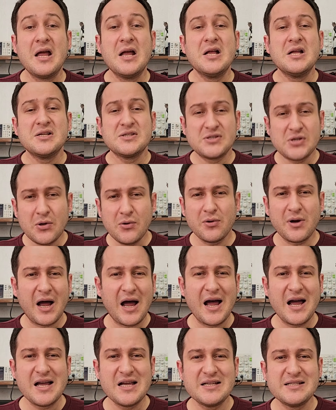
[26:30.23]
So
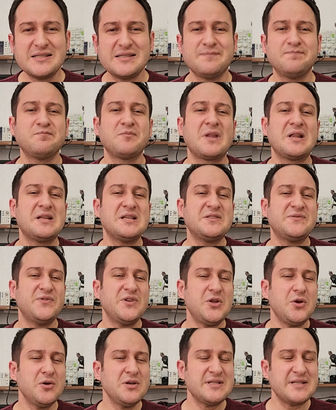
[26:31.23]
guys, this
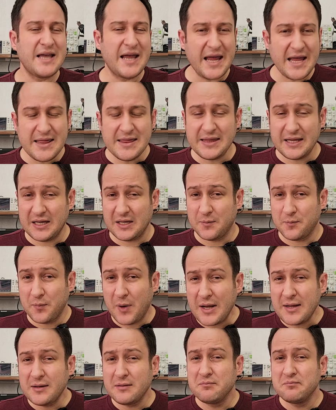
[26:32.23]
video is ending,
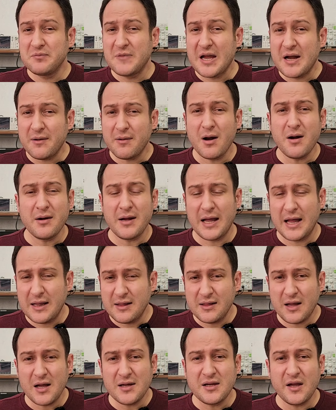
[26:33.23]
but there are a
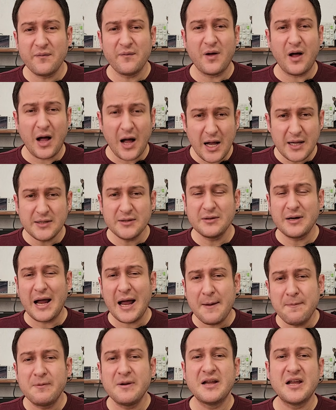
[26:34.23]
lot of other
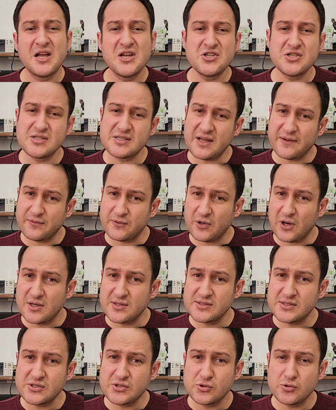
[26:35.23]
applications of
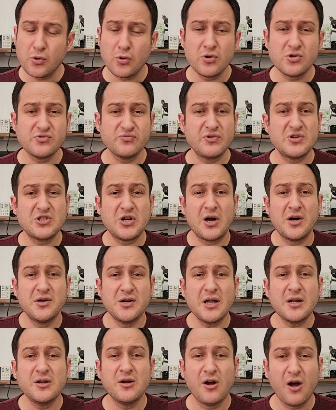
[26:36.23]
transistors which are
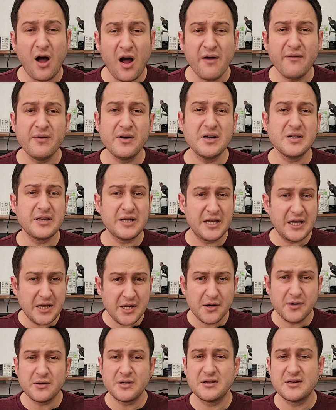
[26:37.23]
not covered
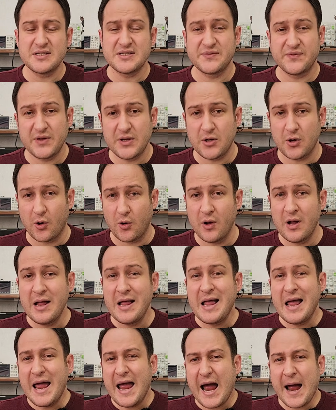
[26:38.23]
here in this video.
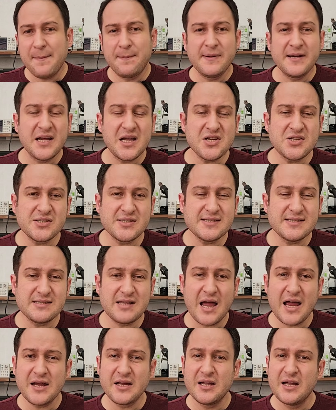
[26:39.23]
Applications
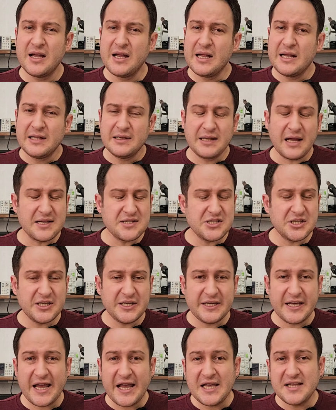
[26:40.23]
like logic
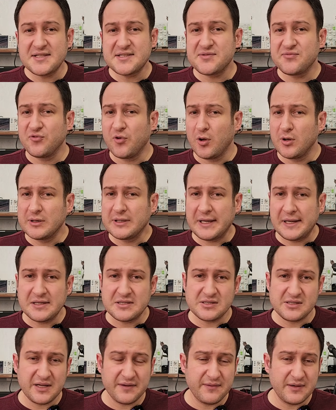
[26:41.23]
gates, voltage
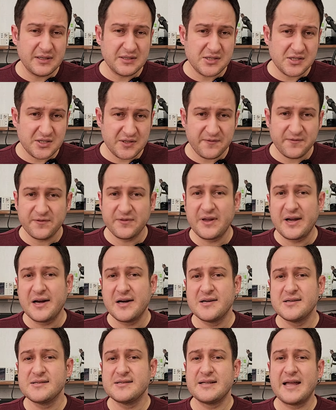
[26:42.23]
level
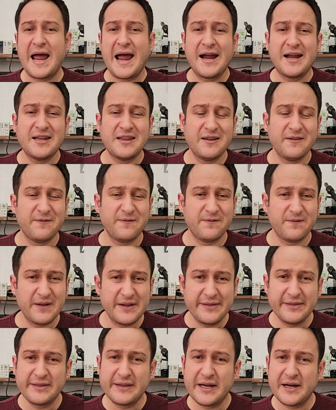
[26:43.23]
shifters, active
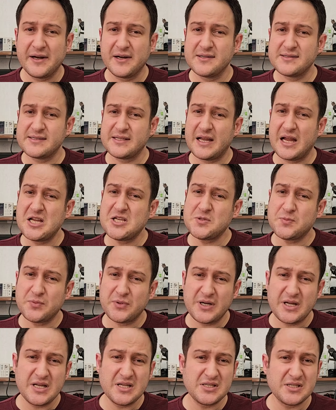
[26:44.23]
filters, edge
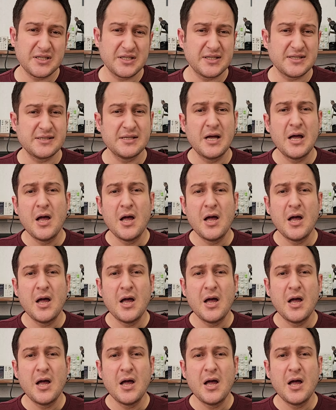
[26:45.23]
bridges,